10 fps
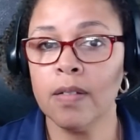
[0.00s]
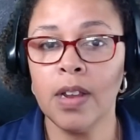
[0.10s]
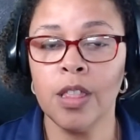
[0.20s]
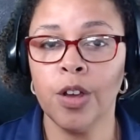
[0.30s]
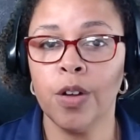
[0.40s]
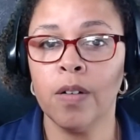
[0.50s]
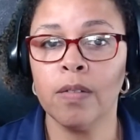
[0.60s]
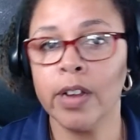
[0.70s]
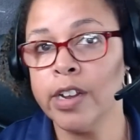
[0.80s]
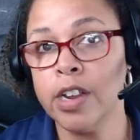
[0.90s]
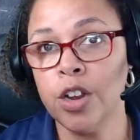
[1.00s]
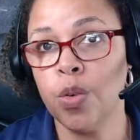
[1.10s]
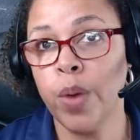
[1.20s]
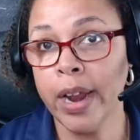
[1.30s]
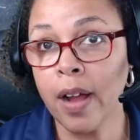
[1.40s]
either continue
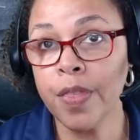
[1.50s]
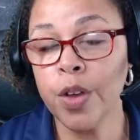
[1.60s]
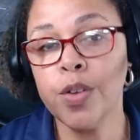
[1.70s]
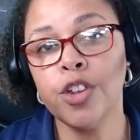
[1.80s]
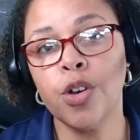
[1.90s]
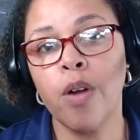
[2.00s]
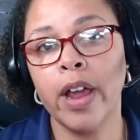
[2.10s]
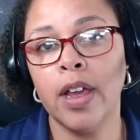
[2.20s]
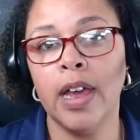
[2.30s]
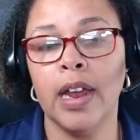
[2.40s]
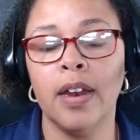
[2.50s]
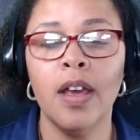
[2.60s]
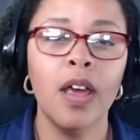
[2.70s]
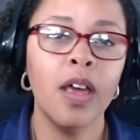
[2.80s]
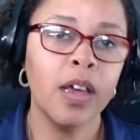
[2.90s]
to wait on those, or I can
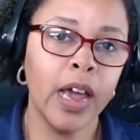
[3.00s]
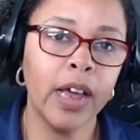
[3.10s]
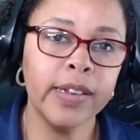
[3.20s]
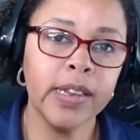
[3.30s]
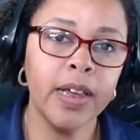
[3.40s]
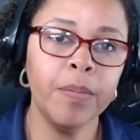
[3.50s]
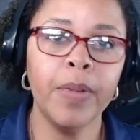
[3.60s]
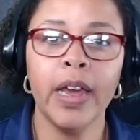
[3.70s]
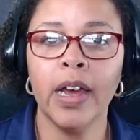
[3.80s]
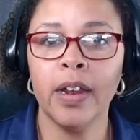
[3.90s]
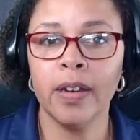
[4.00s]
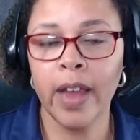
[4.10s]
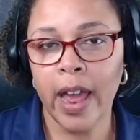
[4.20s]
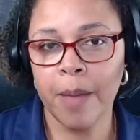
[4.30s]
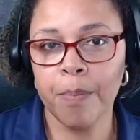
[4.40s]
cancel them and
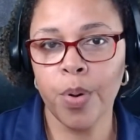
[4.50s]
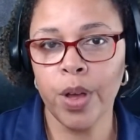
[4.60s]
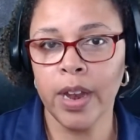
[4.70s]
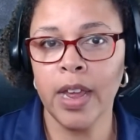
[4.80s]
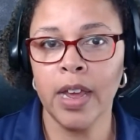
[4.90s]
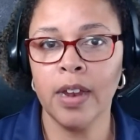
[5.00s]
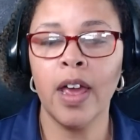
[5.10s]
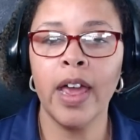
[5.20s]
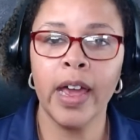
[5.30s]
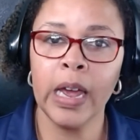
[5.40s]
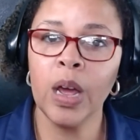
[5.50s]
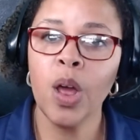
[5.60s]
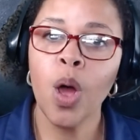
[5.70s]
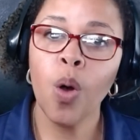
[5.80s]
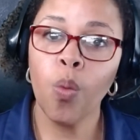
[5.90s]
put in a
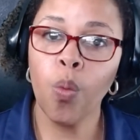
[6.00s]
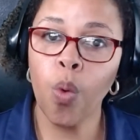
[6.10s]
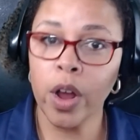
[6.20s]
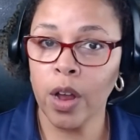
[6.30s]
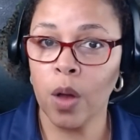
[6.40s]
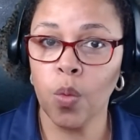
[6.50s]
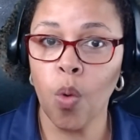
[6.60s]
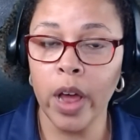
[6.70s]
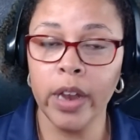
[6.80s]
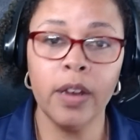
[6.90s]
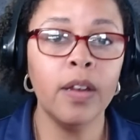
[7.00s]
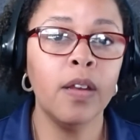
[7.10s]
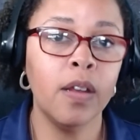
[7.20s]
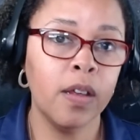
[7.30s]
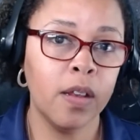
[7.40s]
one-on-one
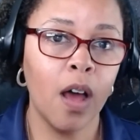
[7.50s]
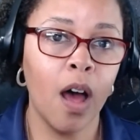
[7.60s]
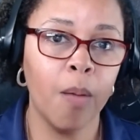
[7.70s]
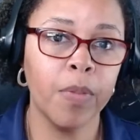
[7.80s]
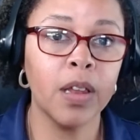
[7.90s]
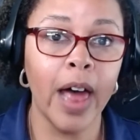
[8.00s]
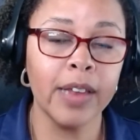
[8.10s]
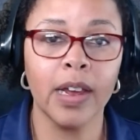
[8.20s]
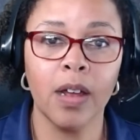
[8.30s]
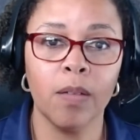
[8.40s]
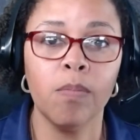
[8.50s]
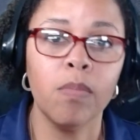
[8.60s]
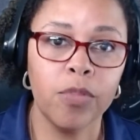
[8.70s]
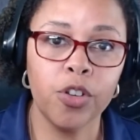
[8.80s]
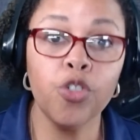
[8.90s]
class, like a
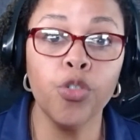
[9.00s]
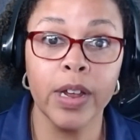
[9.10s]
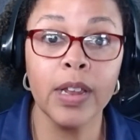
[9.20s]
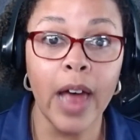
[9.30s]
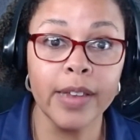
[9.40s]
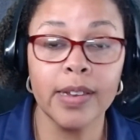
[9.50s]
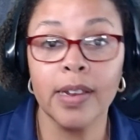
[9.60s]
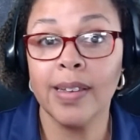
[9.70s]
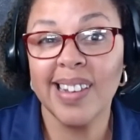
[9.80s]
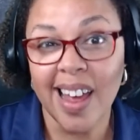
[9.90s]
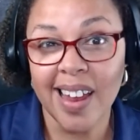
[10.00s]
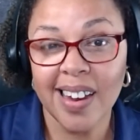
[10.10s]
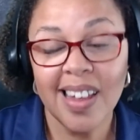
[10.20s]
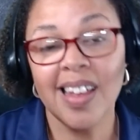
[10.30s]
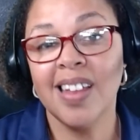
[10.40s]
tutoring class instead.
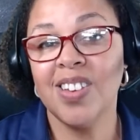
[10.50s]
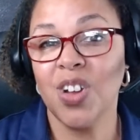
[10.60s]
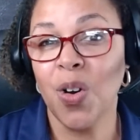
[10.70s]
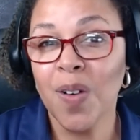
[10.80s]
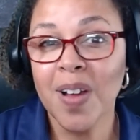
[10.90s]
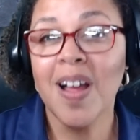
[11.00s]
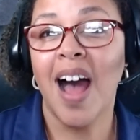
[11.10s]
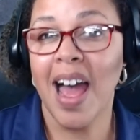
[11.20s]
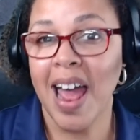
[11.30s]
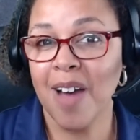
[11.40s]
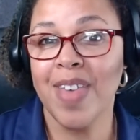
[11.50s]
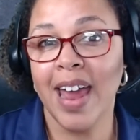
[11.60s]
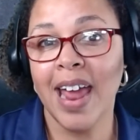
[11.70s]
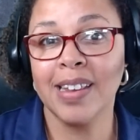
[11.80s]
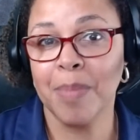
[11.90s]
So I have
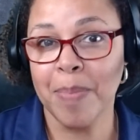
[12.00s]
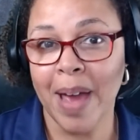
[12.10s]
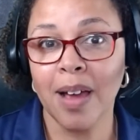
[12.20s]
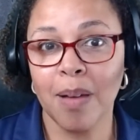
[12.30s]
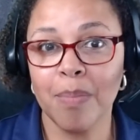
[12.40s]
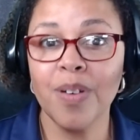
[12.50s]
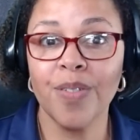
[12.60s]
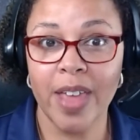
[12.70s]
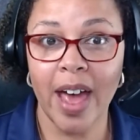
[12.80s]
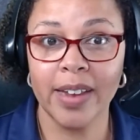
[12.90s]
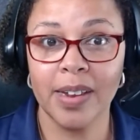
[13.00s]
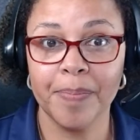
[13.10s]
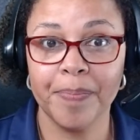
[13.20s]
that as my backup for that.